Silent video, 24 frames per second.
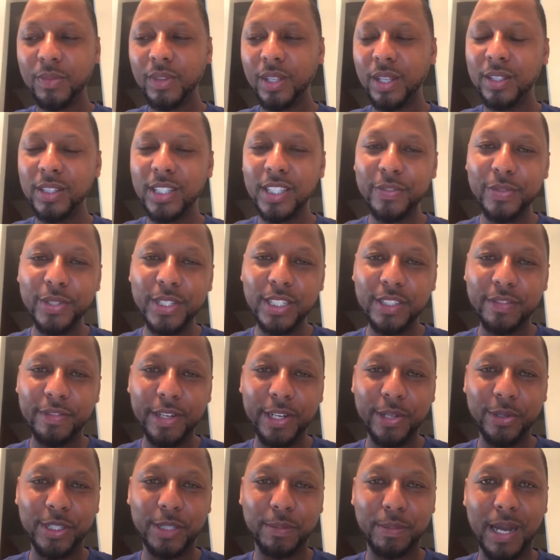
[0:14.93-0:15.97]
This is what this video
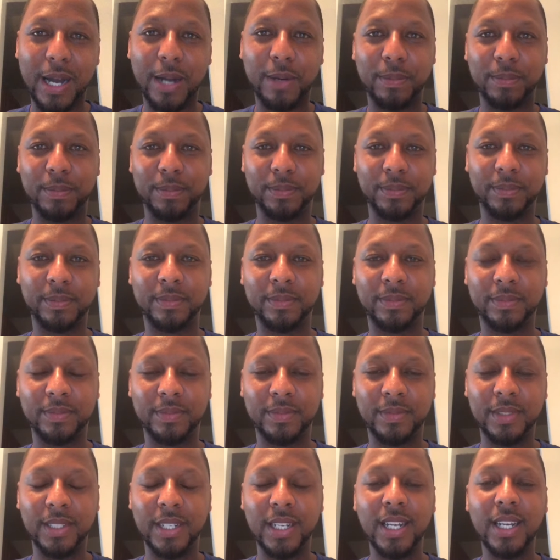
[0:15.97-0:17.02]
is about.
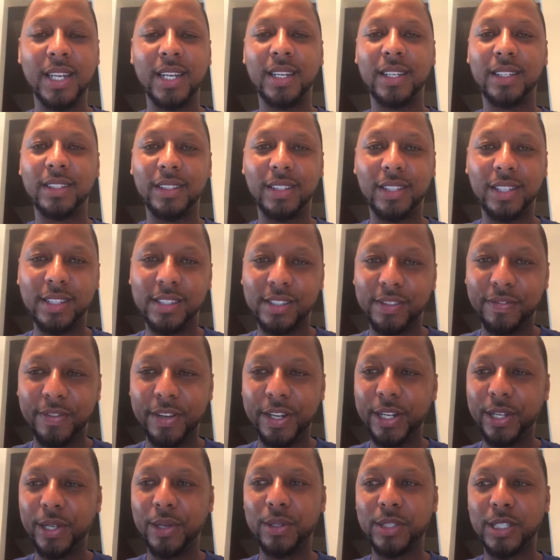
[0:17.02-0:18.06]
This
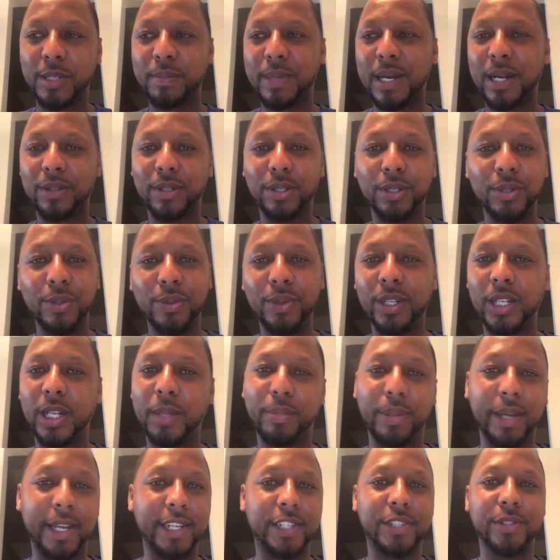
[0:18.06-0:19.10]
video is about the New England
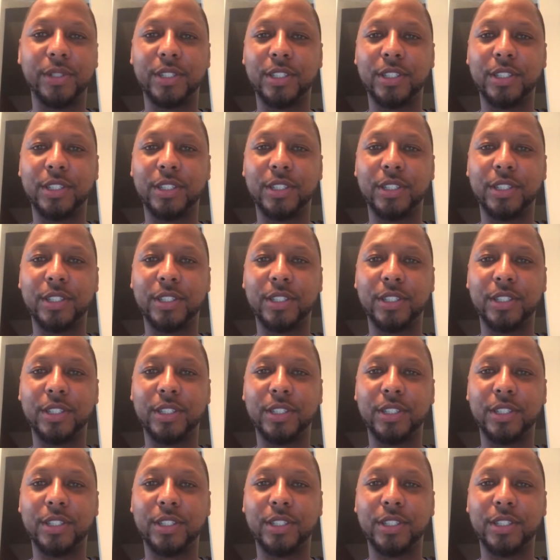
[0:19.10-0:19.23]
Patriots.